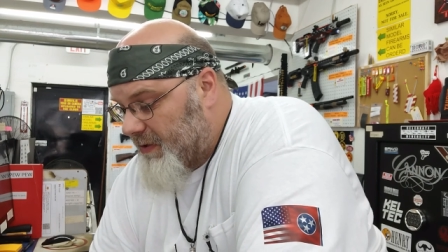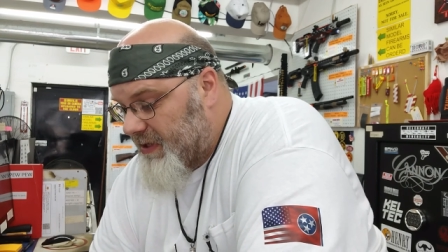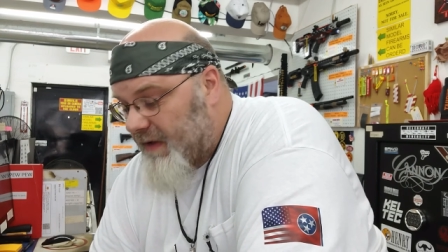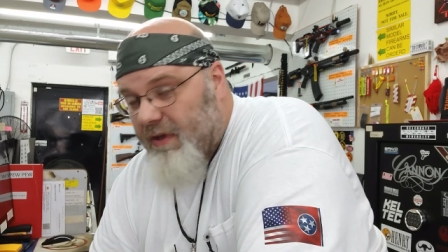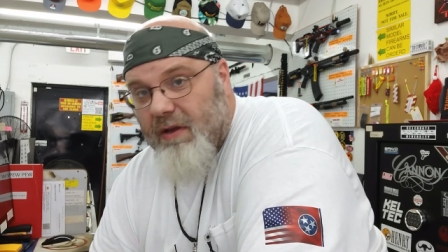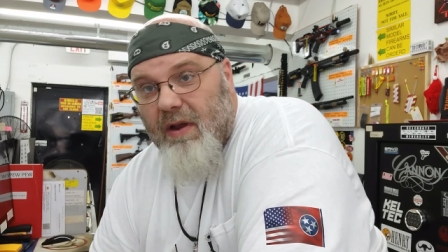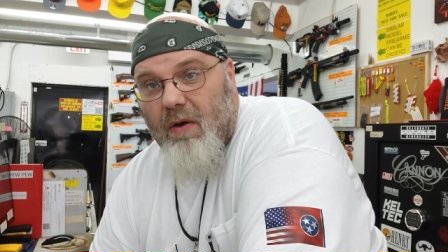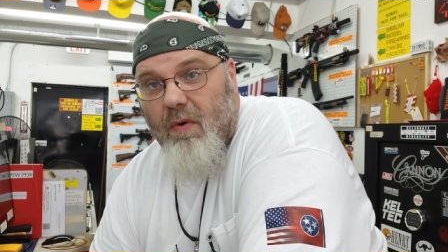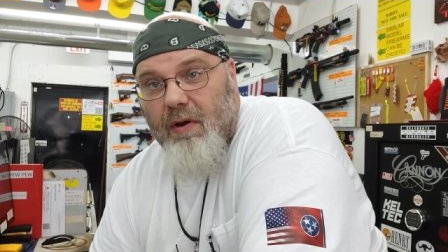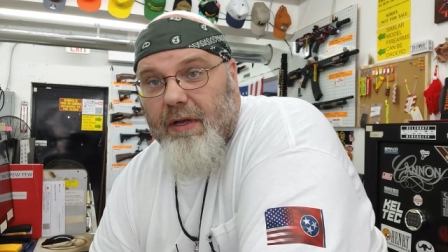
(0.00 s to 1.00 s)
those of you who
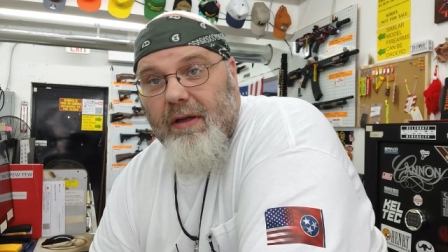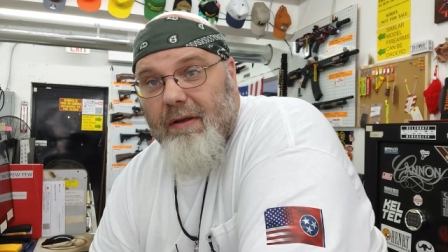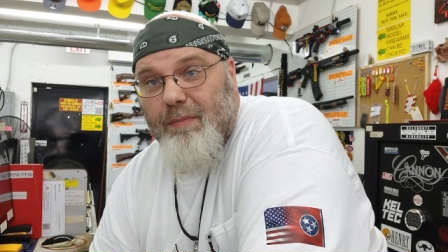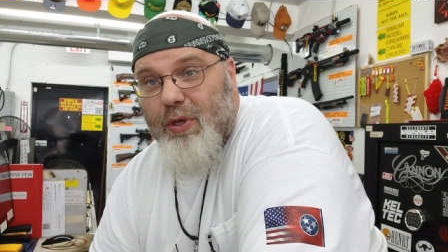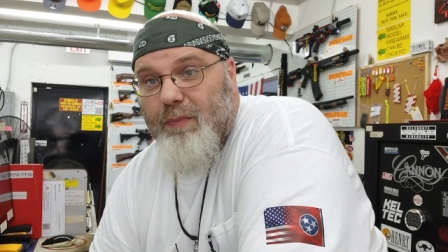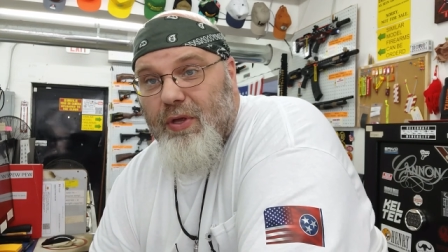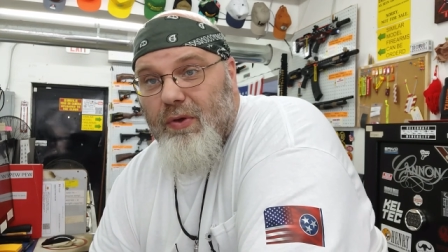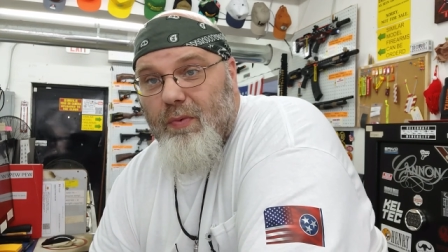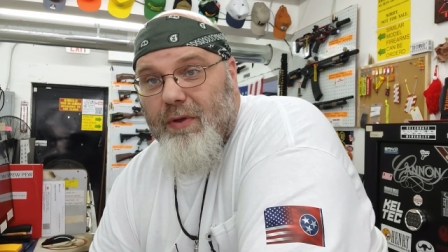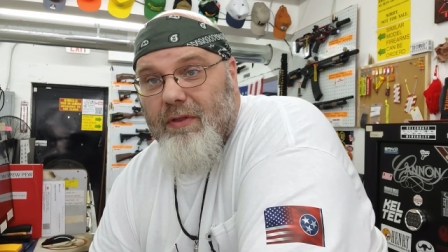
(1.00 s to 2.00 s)
don't want to pew
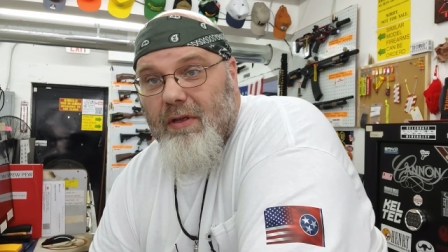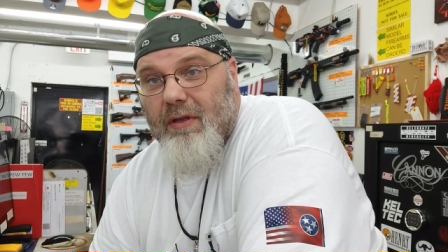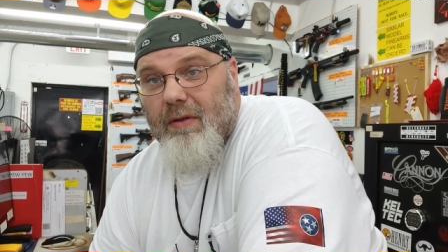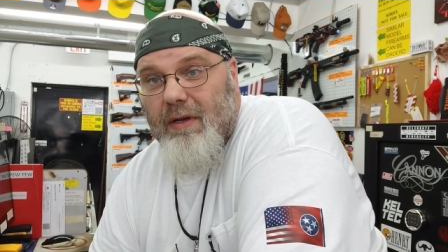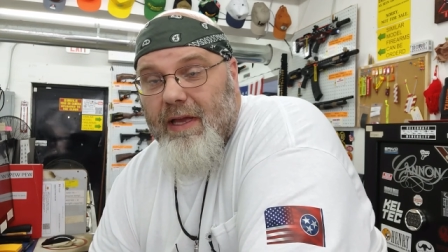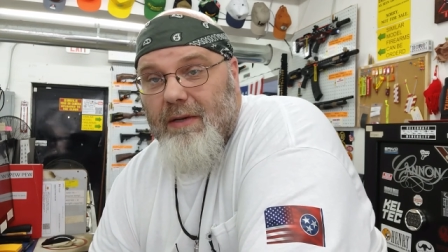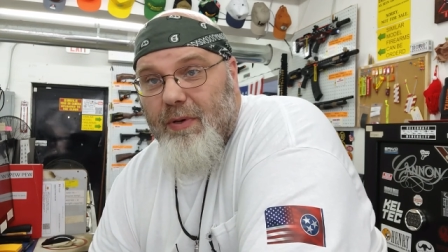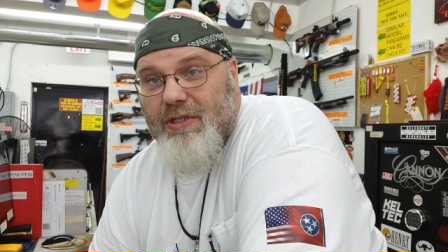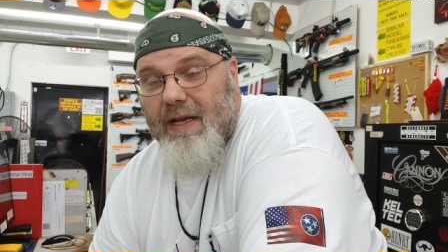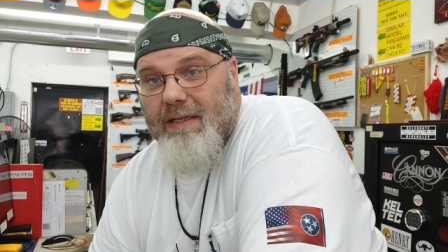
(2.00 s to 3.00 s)
pew with the lead
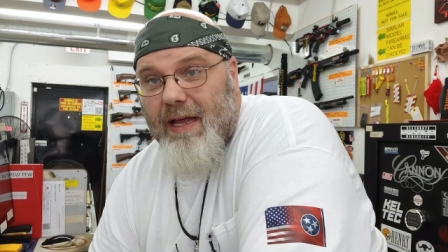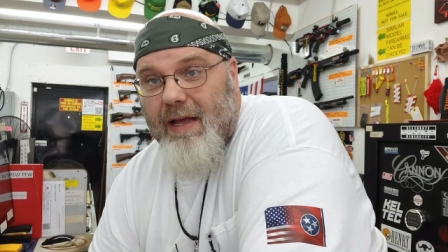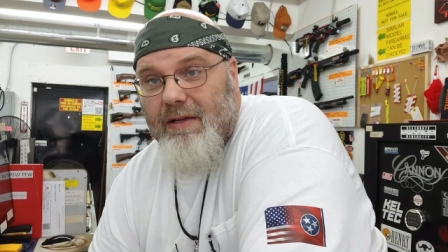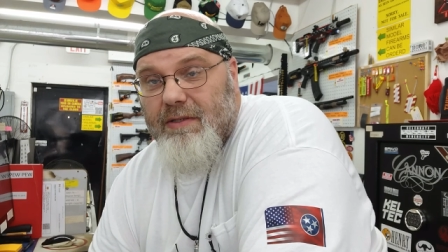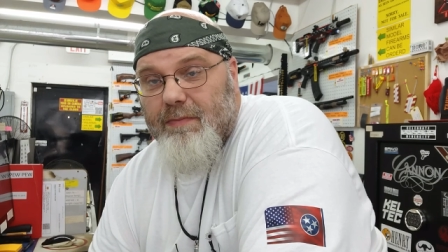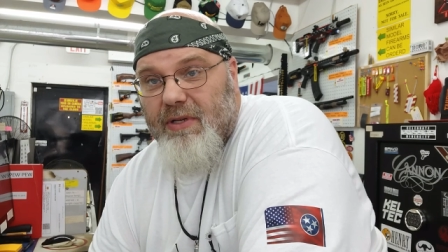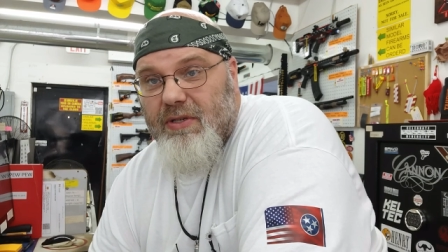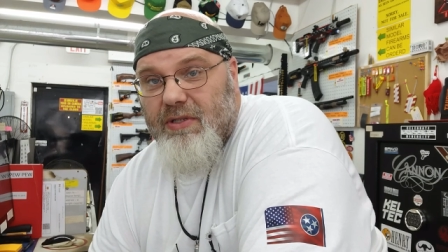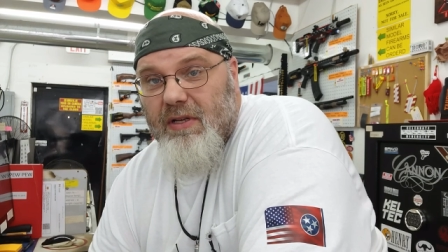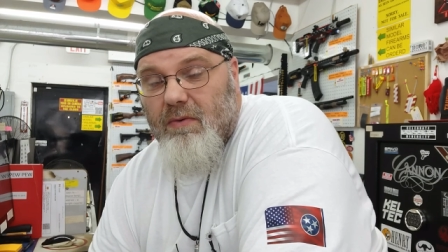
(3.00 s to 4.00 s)
projectiles, but
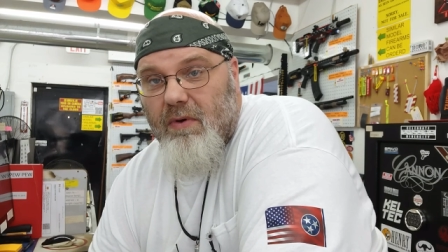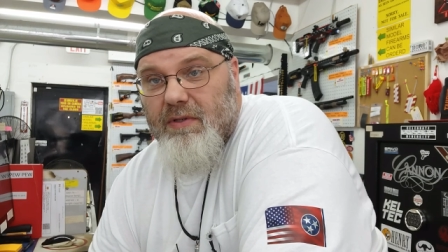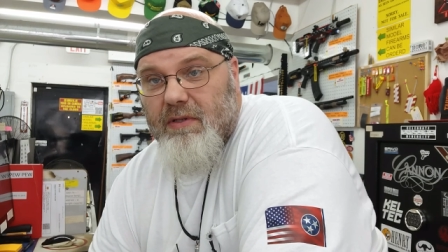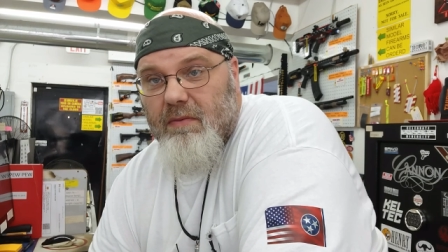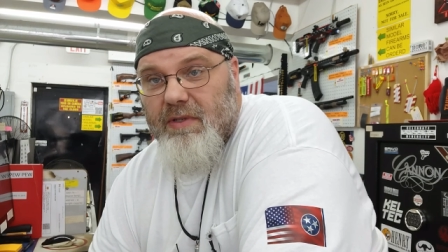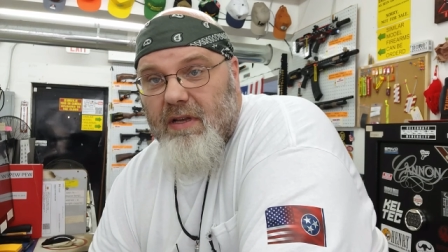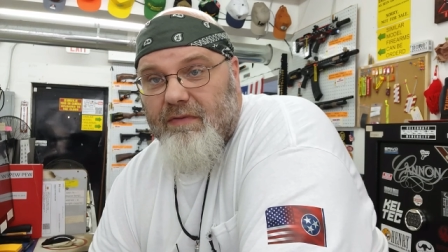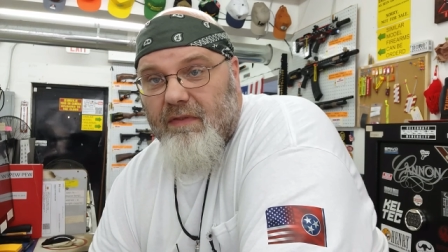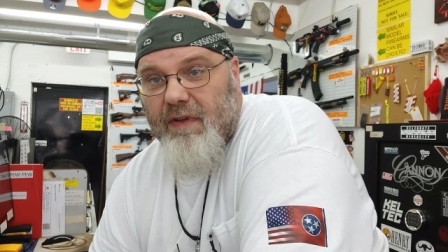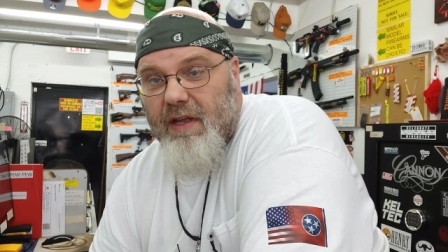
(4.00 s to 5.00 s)
you still want some
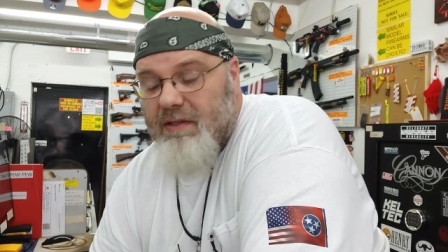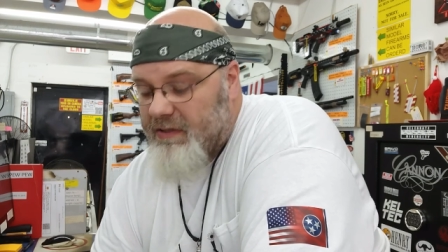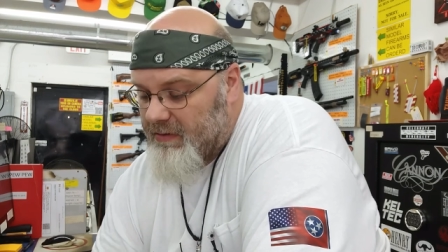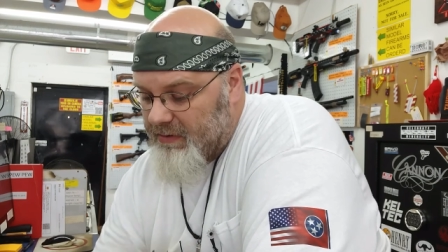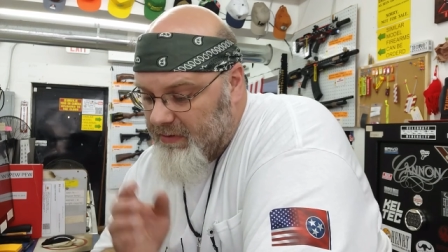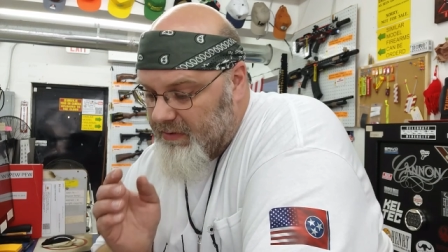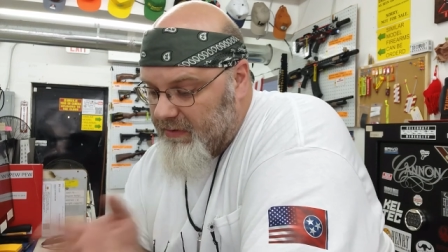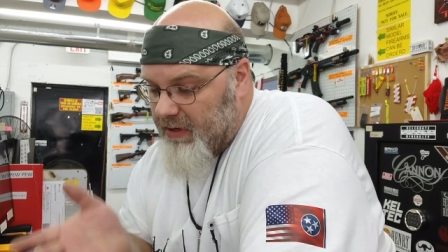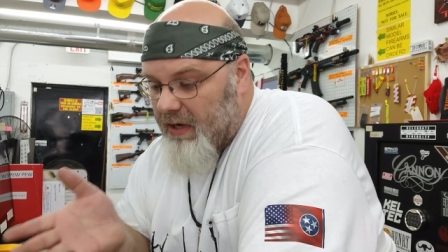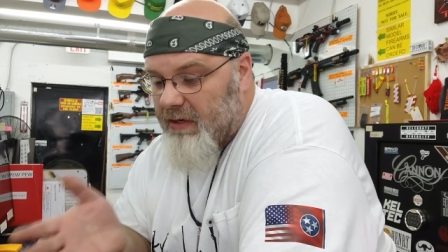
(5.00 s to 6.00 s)
self-defense,
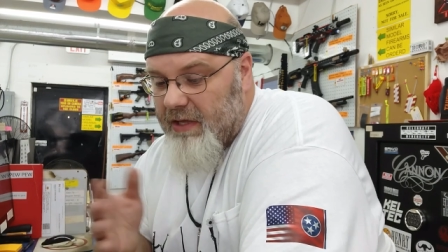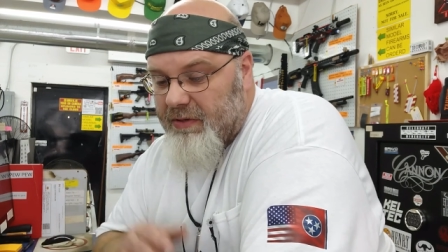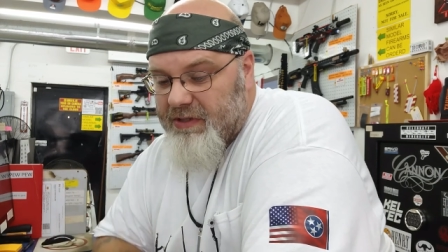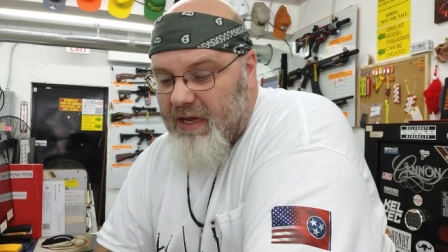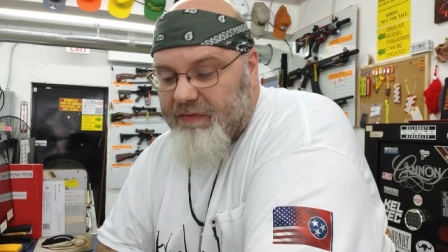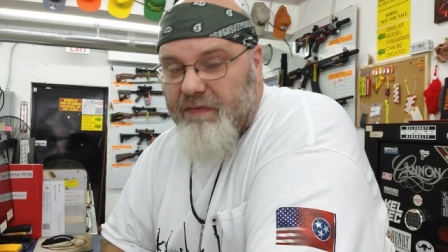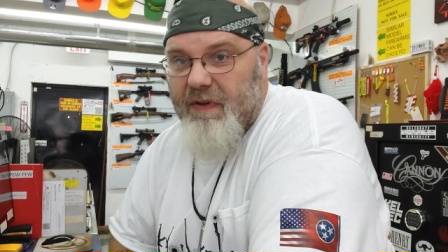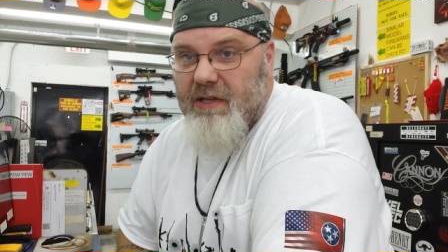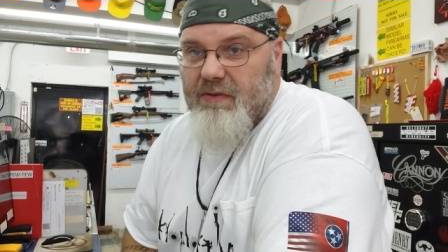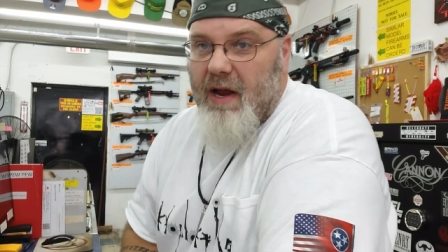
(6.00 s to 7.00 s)
non-lethal
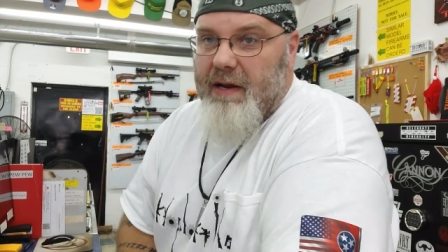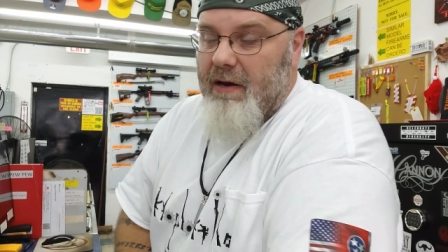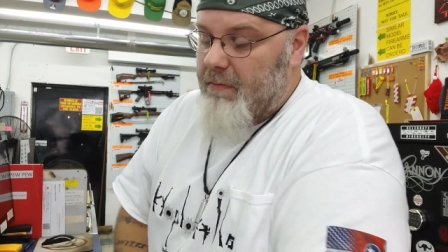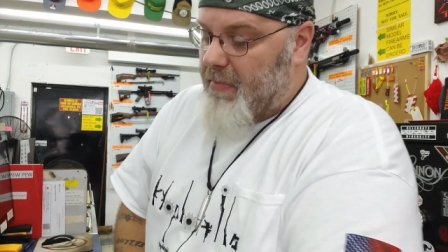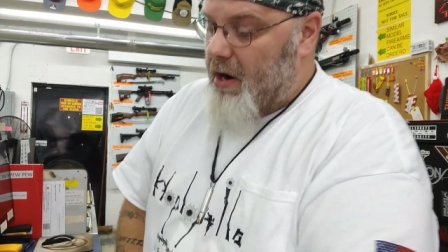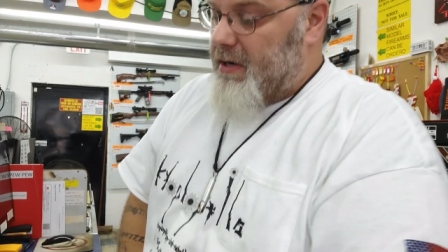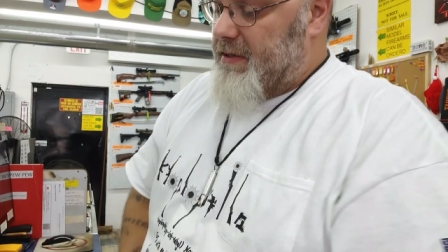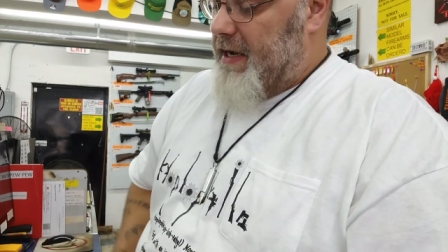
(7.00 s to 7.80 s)
self-defense right here, Byrna